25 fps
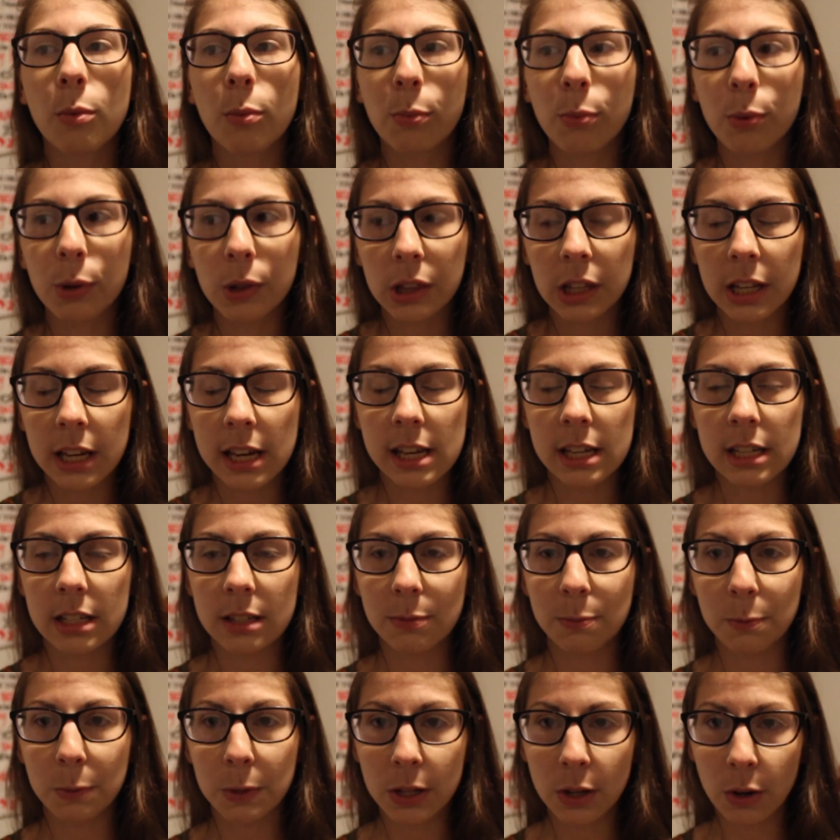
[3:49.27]
please
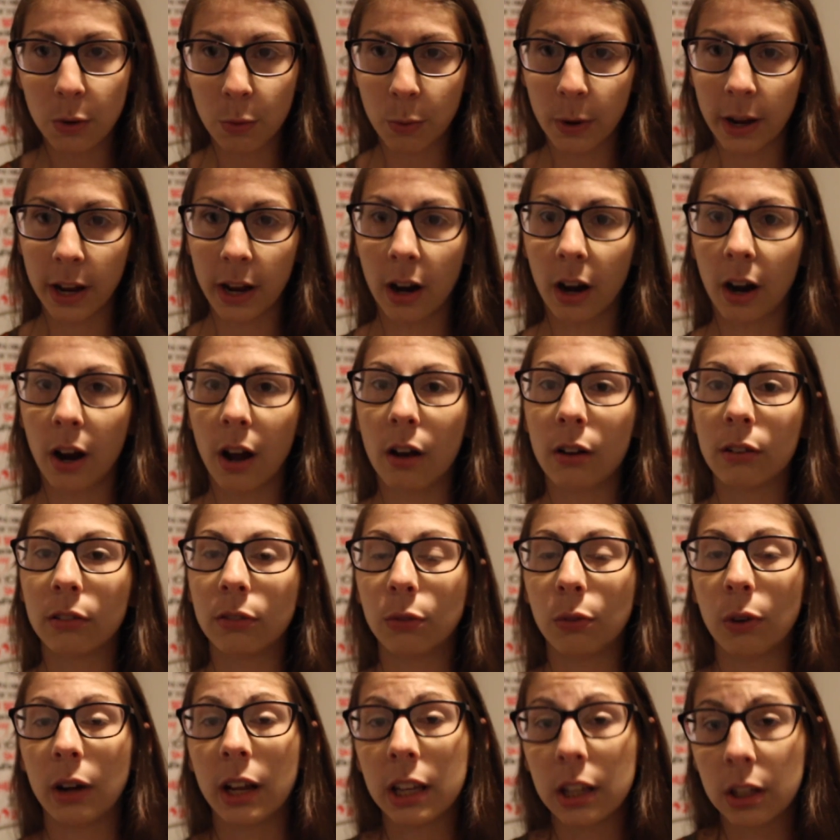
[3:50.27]
be aware
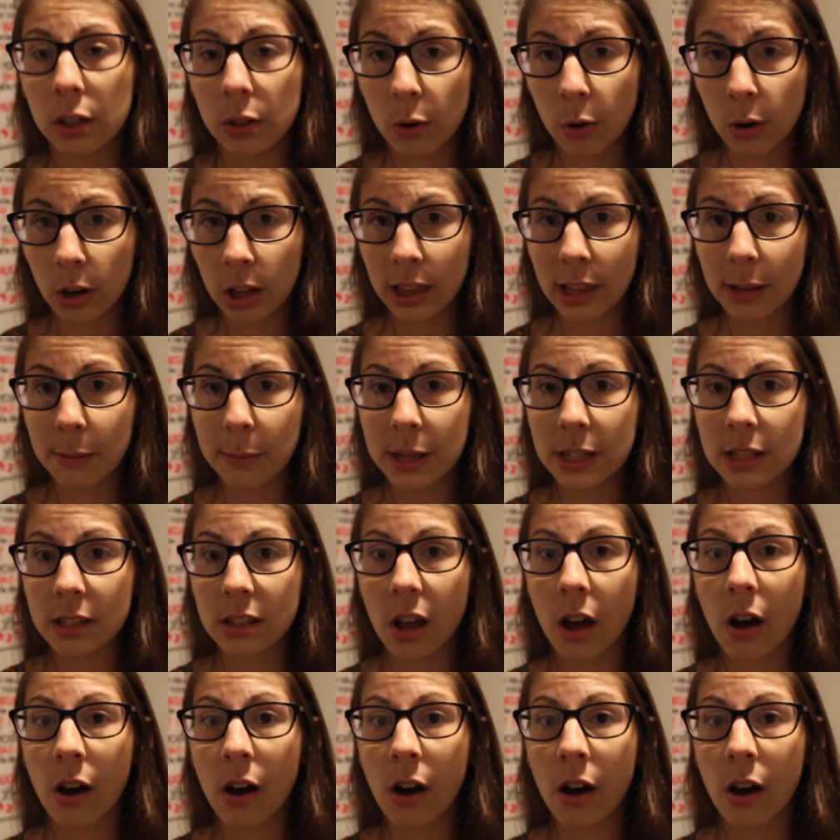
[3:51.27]
of what your limits